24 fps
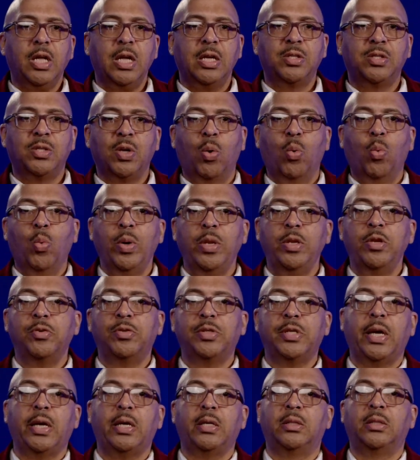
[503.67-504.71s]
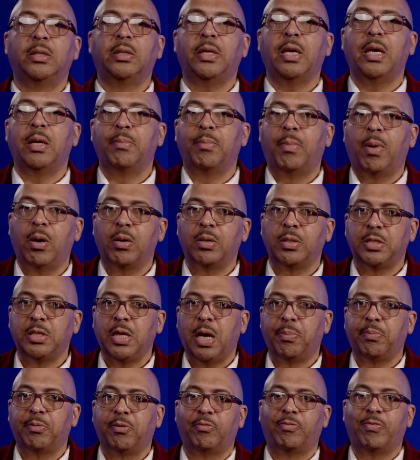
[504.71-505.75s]
So when you take a look at Mark
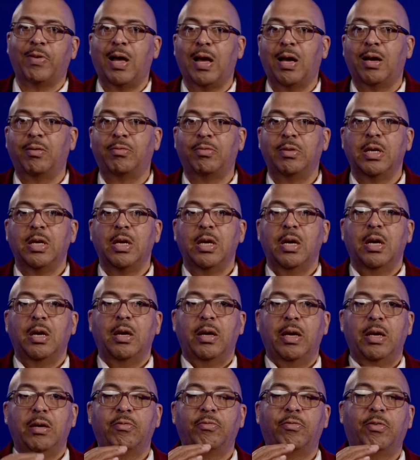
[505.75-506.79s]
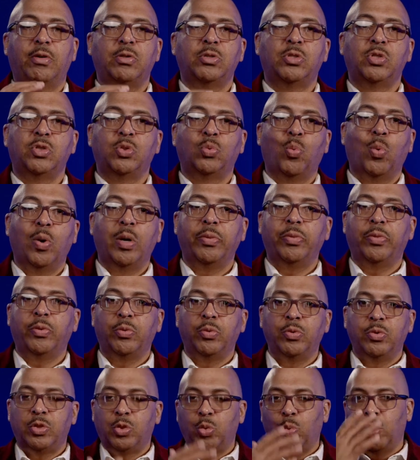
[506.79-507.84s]
chapter 5, in verses 1
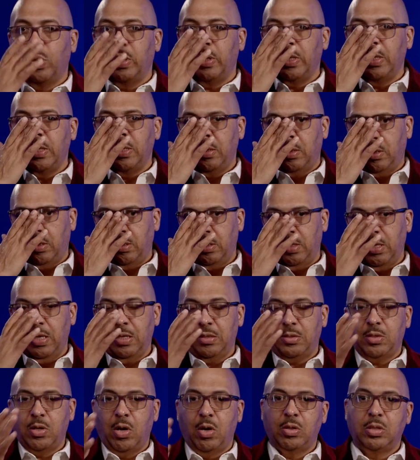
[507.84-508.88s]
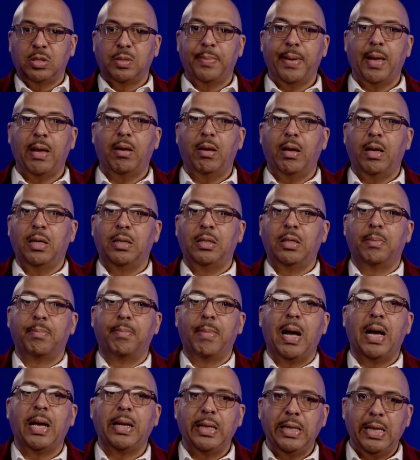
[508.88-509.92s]
through 20, it talks about a
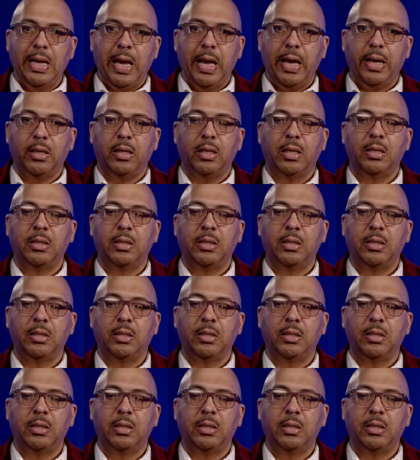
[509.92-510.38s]
demoniac.